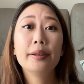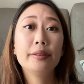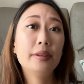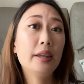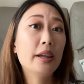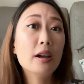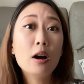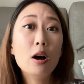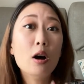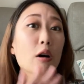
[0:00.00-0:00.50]

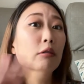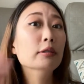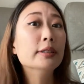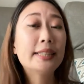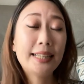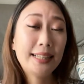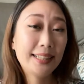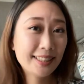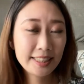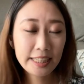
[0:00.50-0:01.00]
they all
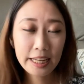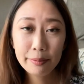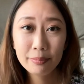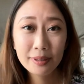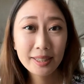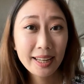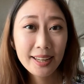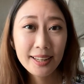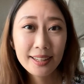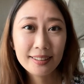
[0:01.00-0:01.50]
say the
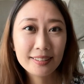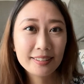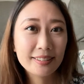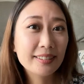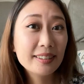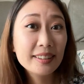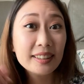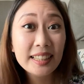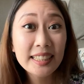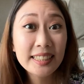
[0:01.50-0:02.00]
same thing,
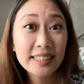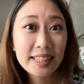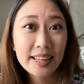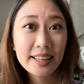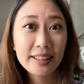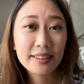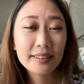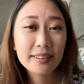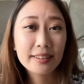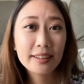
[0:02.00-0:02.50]

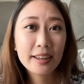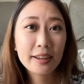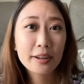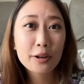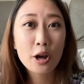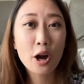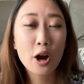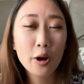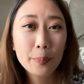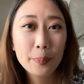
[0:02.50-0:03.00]
listen
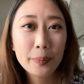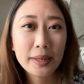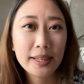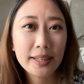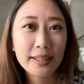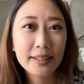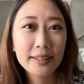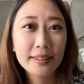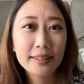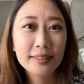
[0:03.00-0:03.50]
and
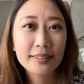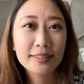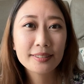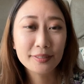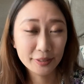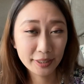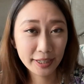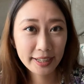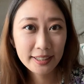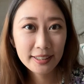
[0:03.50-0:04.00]
copy,
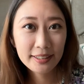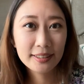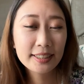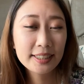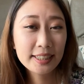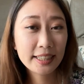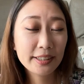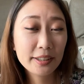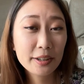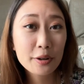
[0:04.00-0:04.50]
right?
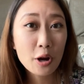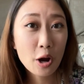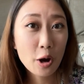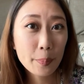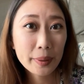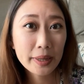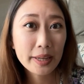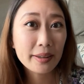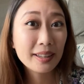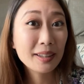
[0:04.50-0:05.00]
Listen and
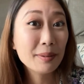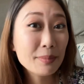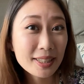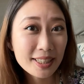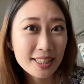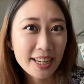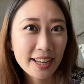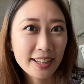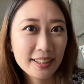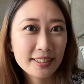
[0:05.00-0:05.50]
copy and
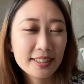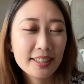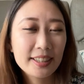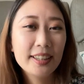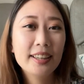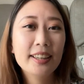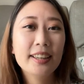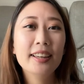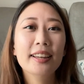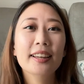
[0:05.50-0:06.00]
imitate.
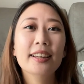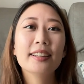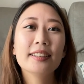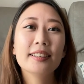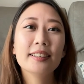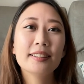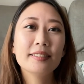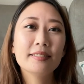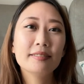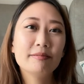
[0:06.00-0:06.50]

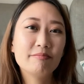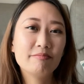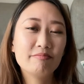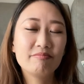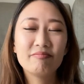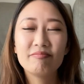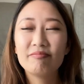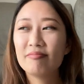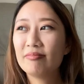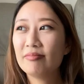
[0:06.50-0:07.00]

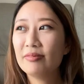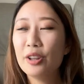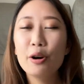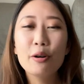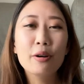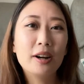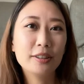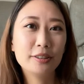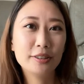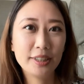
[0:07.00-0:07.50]

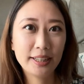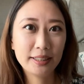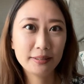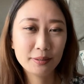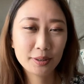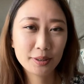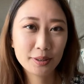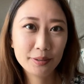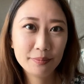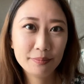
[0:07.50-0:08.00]
No other
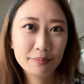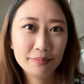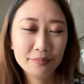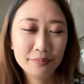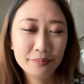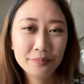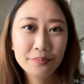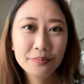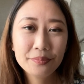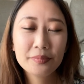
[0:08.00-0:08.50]
answer.
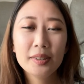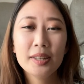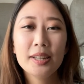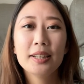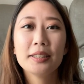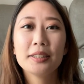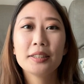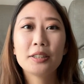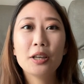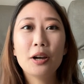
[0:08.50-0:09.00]

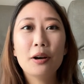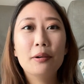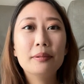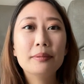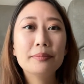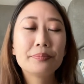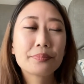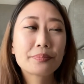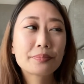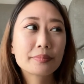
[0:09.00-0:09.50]
So